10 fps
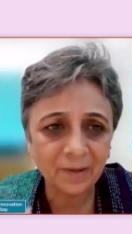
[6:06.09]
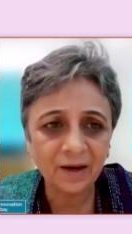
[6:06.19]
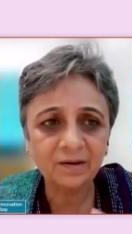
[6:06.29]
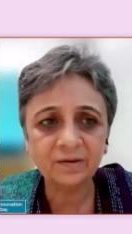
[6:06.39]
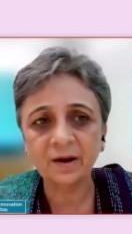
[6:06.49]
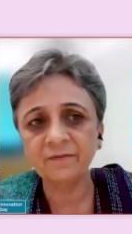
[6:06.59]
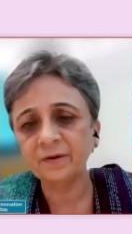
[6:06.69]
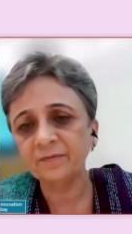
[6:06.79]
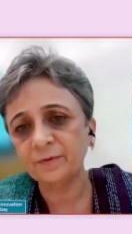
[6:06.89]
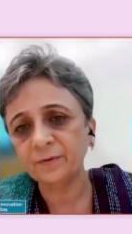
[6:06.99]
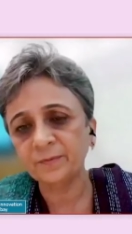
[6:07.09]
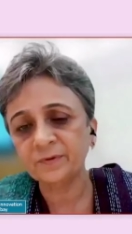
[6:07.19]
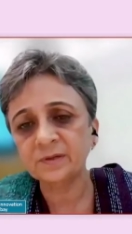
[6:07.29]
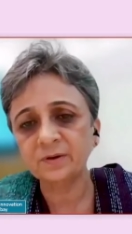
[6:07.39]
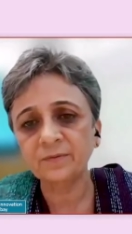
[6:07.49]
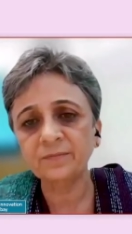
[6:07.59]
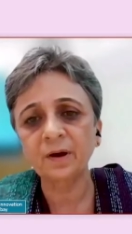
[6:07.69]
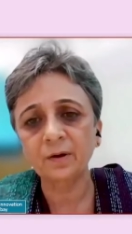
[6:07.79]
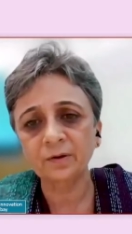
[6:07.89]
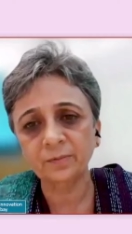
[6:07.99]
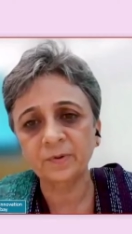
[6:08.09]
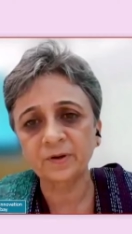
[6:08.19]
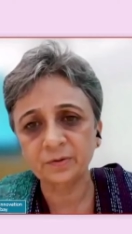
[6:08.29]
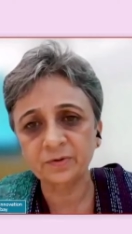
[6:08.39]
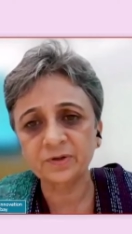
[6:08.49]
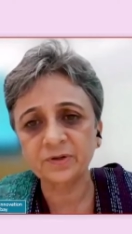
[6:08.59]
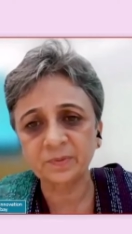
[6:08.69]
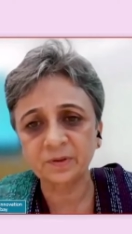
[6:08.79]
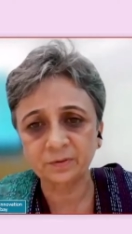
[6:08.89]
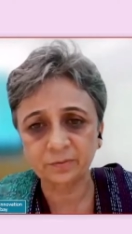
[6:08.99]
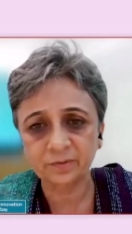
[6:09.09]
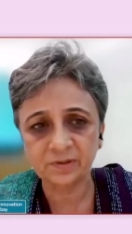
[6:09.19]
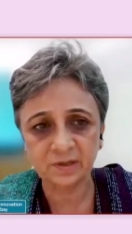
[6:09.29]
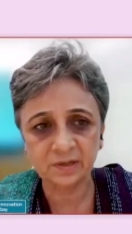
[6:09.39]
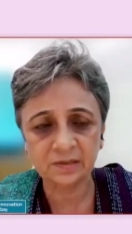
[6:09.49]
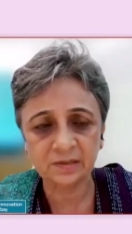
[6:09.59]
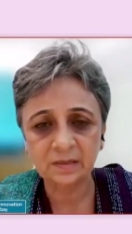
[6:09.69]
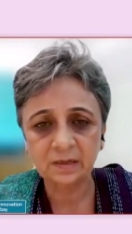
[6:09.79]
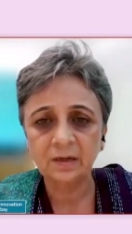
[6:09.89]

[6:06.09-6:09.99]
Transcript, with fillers: main driving force of entrepreneurship in those days.